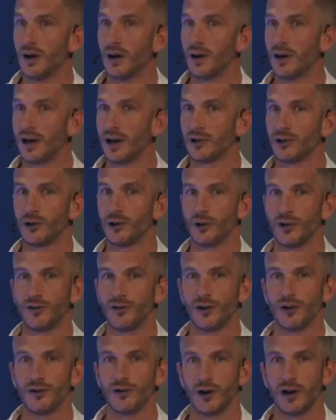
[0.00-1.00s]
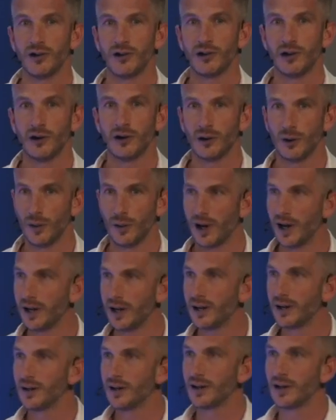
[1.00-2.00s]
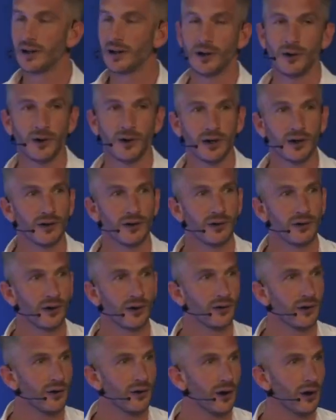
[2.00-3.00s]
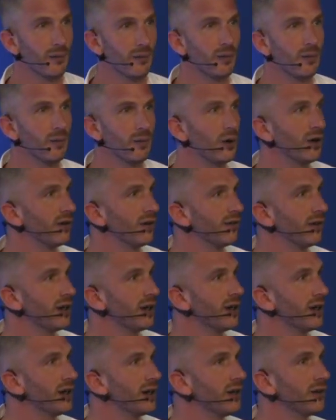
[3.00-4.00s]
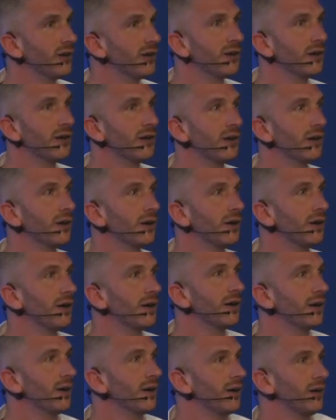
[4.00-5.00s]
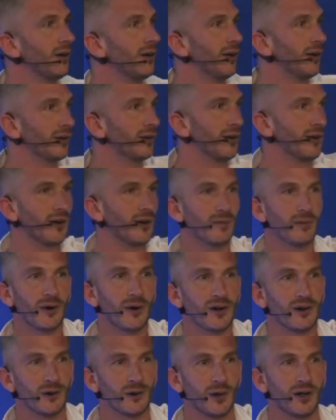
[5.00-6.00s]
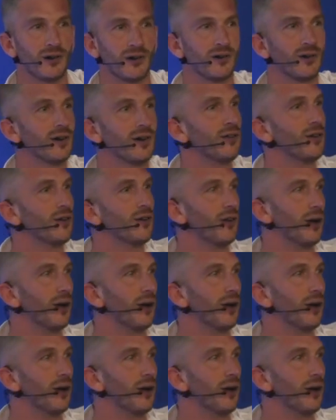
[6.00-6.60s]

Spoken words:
Thanks to a few friends along the way, including Dr. Dom, wherever he is. Dr. Dom Nitschwitz. If you